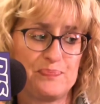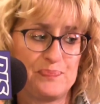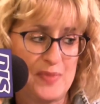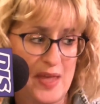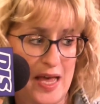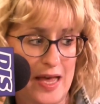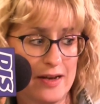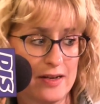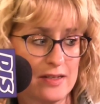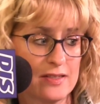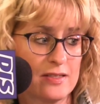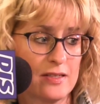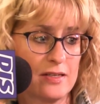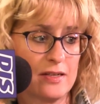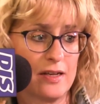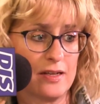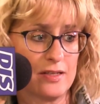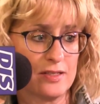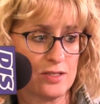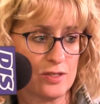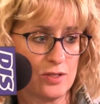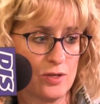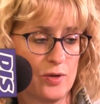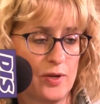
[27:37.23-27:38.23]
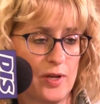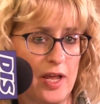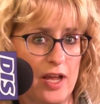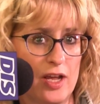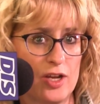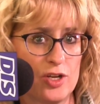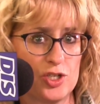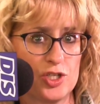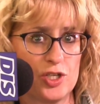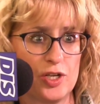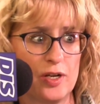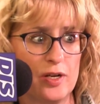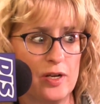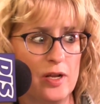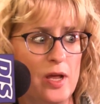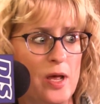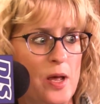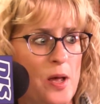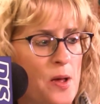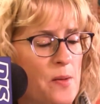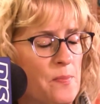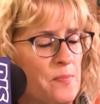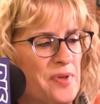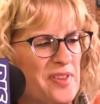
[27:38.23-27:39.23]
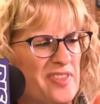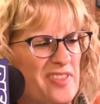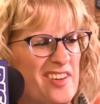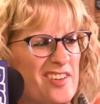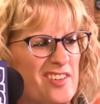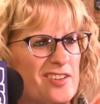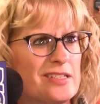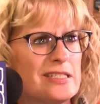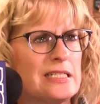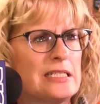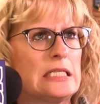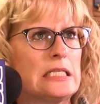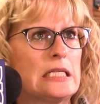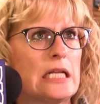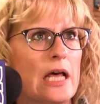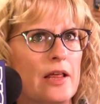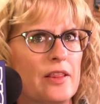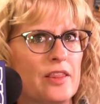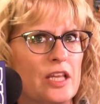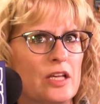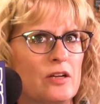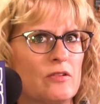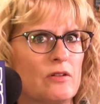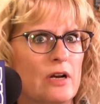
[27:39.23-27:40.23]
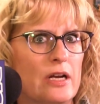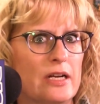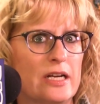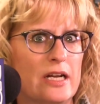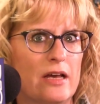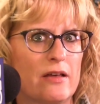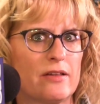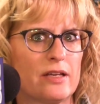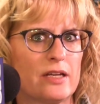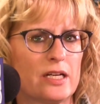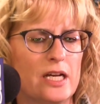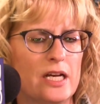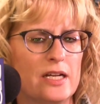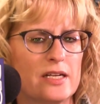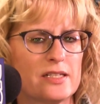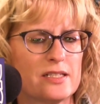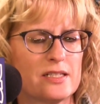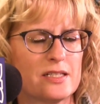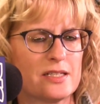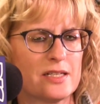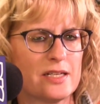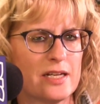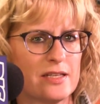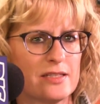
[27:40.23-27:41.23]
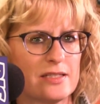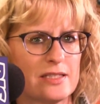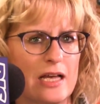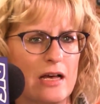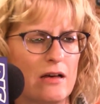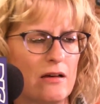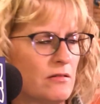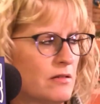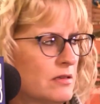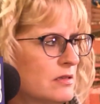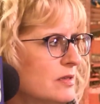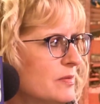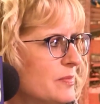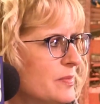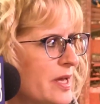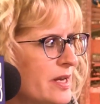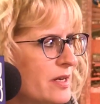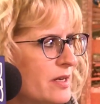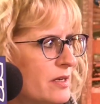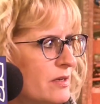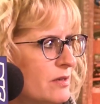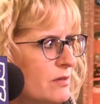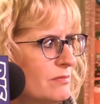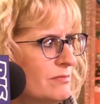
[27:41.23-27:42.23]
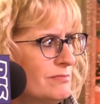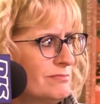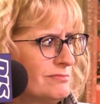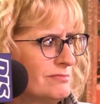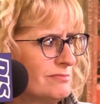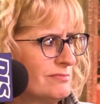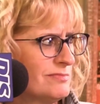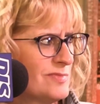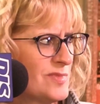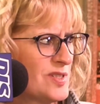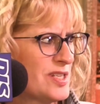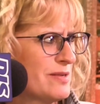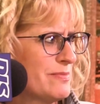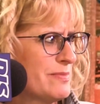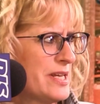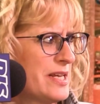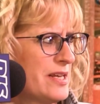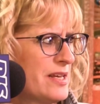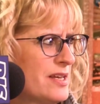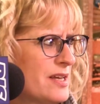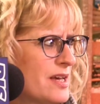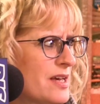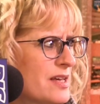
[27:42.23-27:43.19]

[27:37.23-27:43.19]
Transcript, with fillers: that is a nice location. But there's nothing right now that kind of stands out on the menu yeah. to me